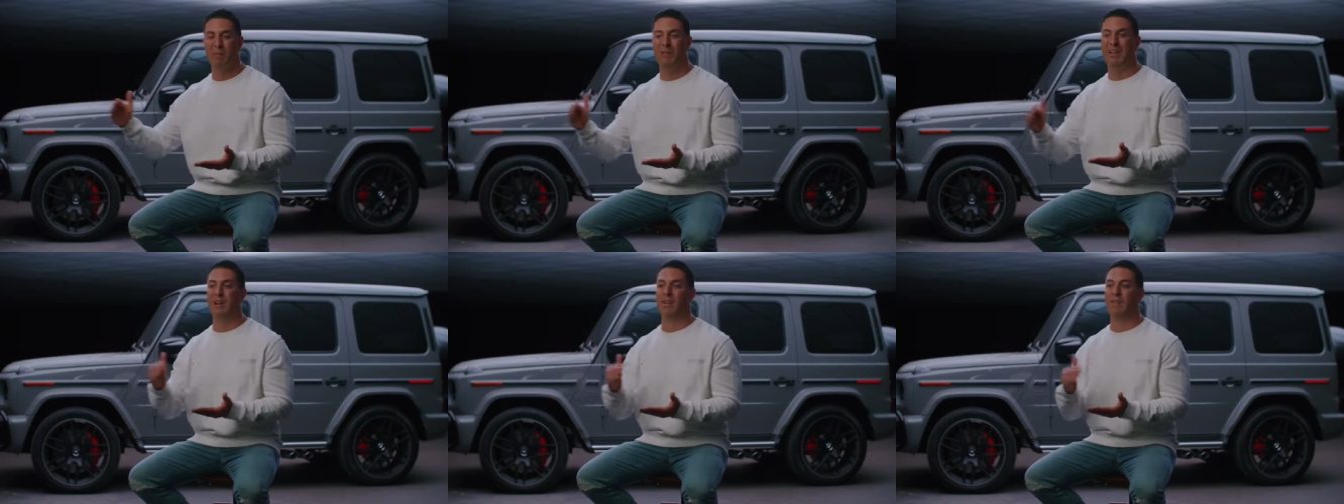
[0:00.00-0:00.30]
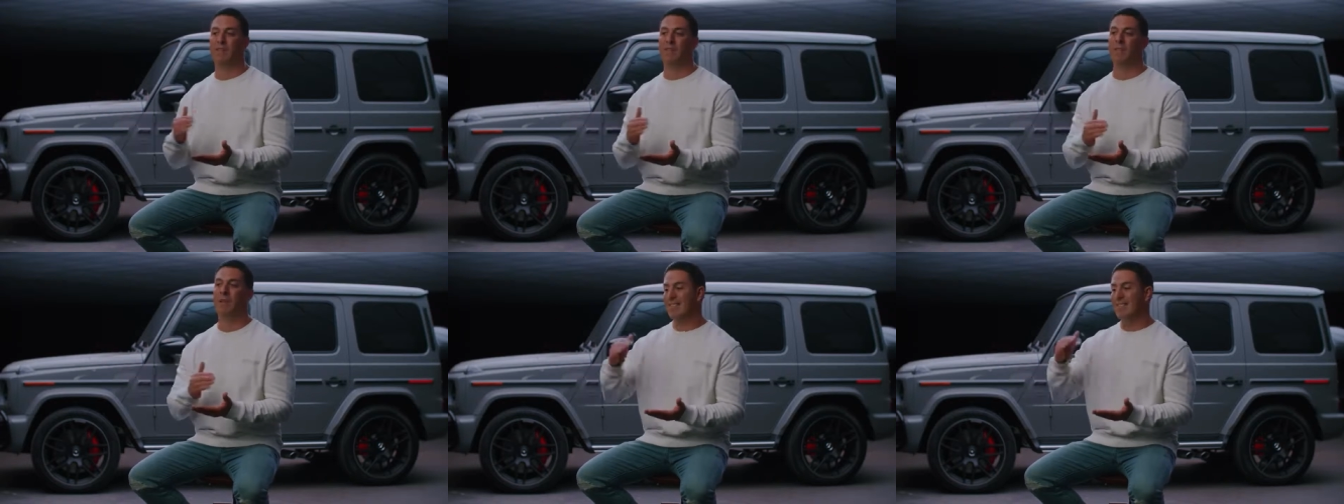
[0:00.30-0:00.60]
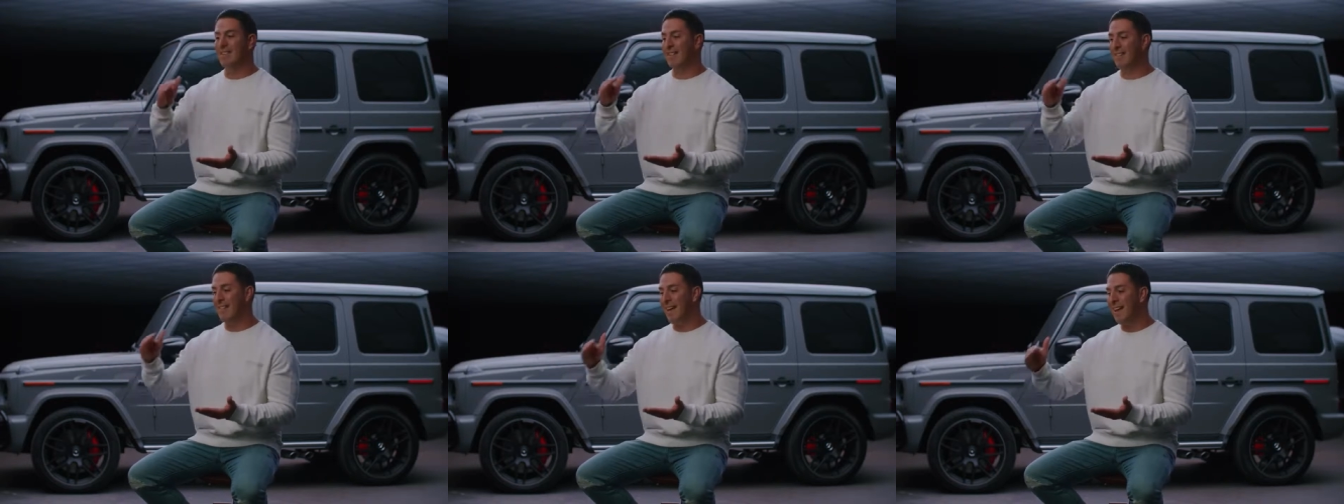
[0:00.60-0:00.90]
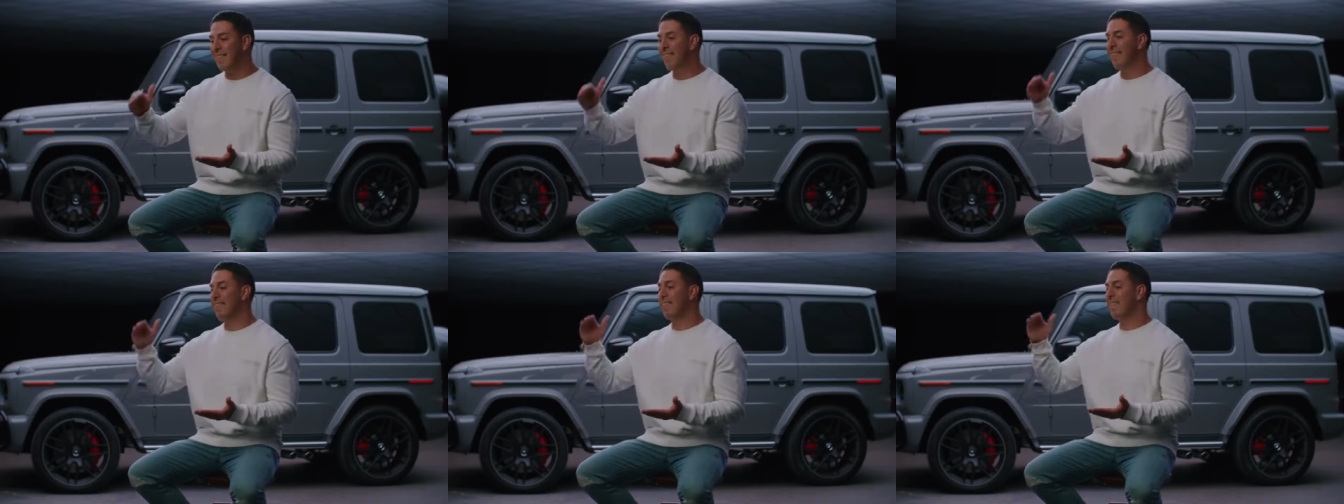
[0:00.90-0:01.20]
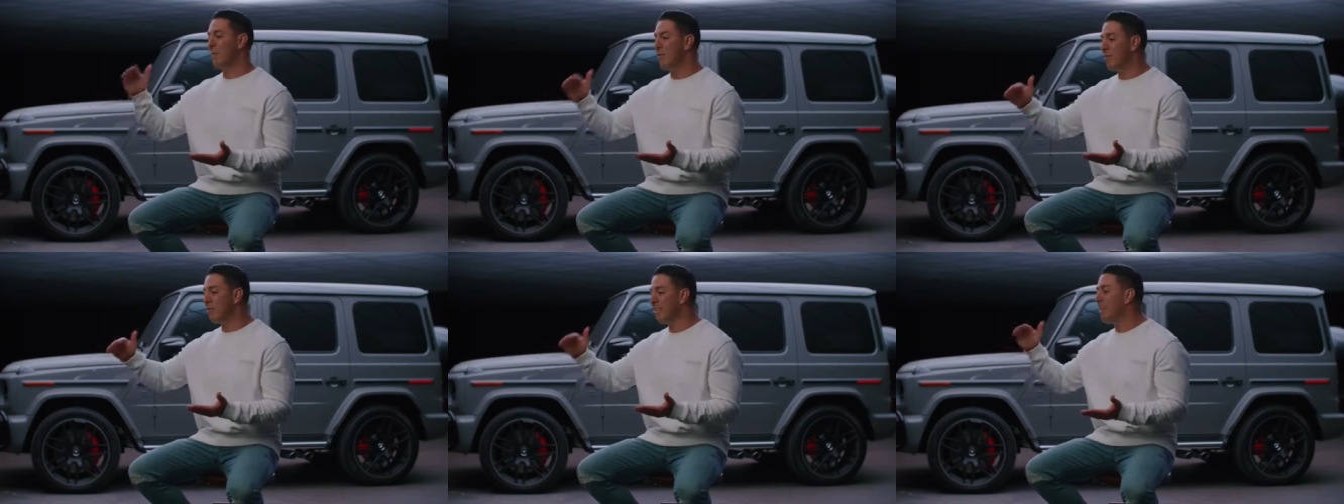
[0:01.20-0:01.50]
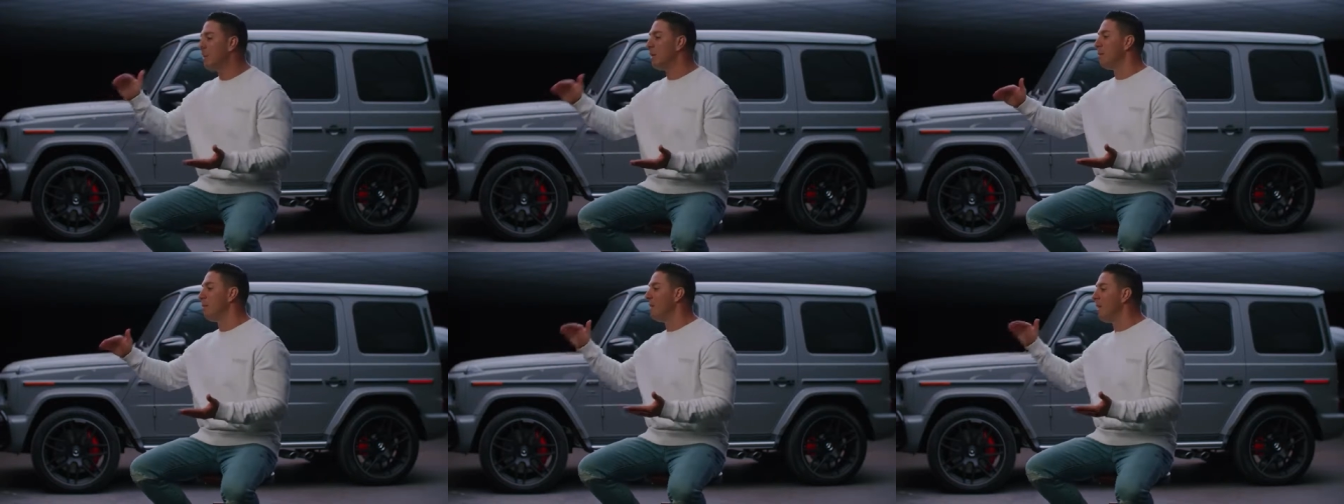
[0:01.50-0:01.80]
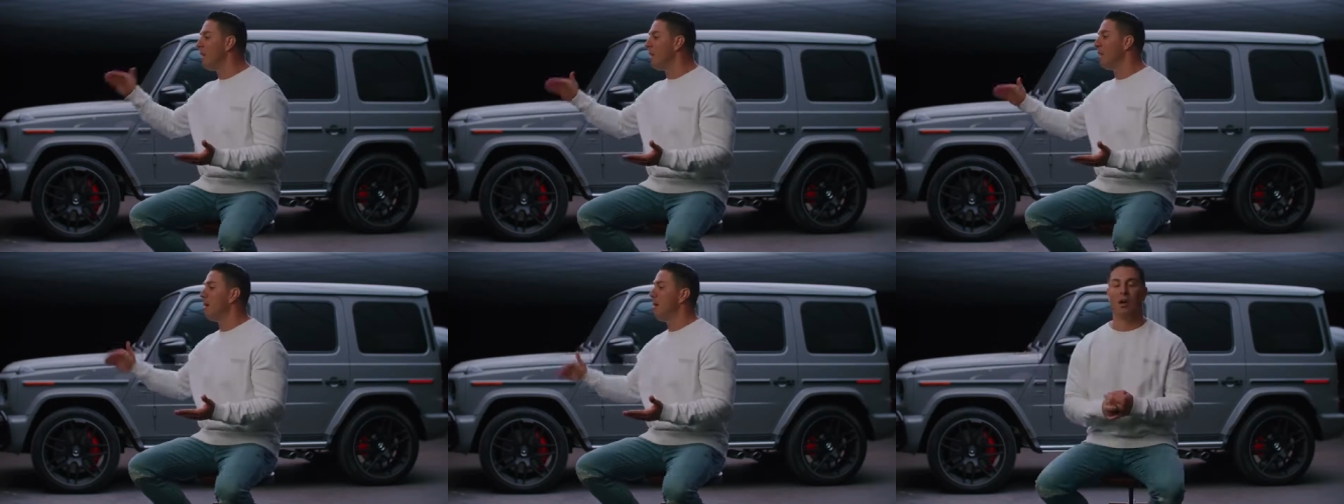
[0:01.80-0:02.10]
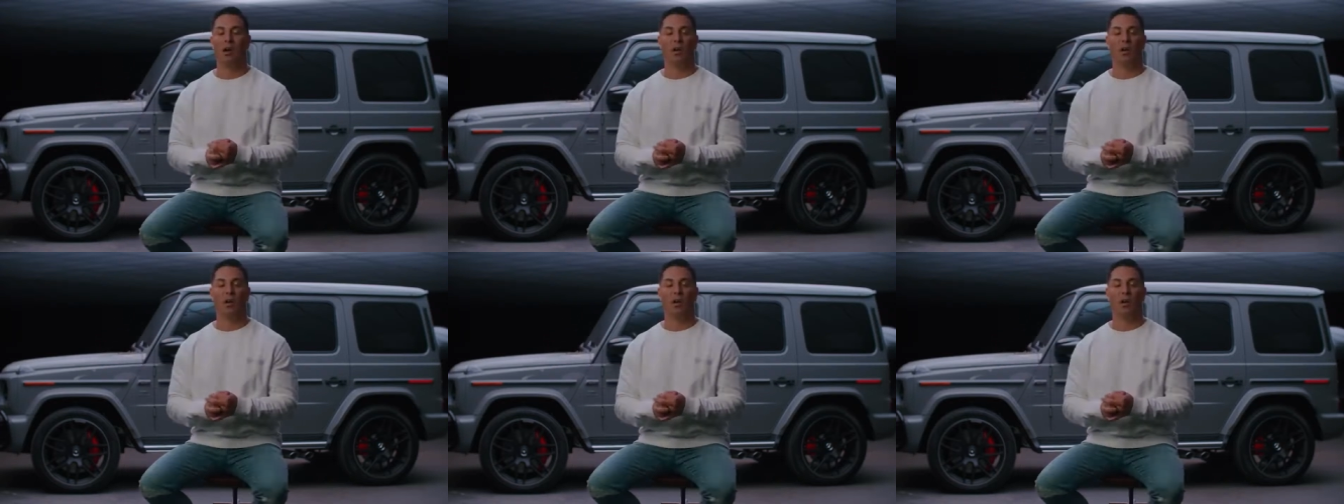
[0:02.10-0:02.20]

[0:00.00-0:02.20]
because of the success that they've seen me